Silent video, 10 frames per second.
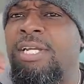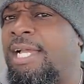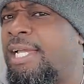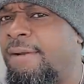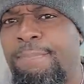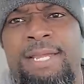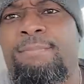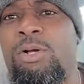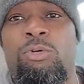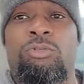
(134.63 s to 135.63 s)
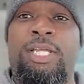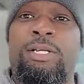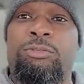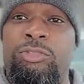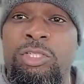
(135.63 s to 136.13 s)
Now I got to paint my own
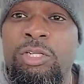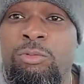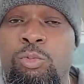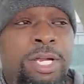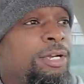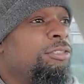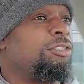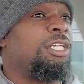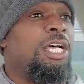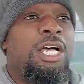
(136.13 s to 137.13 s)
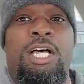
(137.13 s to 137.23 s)
nails. Where's the